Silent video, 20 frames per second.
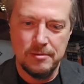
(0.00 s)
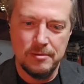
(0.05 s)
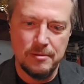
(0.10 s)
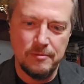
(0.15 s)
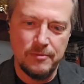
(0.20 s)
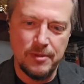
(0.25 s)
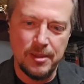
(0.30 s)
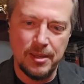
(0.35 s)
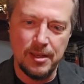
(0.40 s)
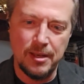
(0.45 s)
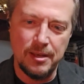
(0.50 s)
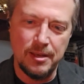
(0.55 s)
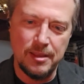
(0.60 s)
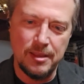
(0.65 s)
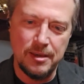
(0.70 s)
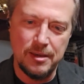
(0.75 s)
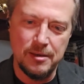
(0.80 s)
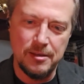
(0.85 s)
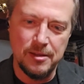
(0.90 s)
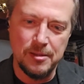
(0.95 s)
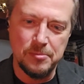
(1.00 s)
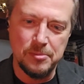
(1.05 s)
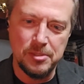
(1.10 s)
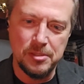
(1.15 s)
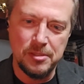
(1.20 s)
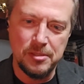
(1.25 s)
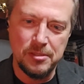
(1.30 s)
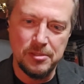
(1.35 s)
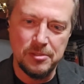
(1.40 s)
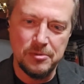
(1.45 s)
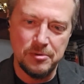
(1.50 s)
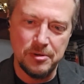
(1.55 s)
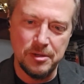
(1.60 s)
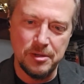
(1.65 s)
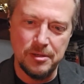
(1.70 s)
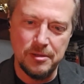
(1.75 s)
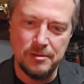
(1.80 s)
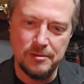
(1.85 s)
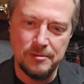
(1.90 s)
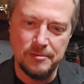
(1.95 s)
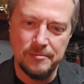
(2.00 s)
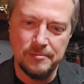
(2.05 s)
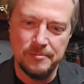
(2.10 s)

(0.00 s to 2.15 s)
If I can line it up just right,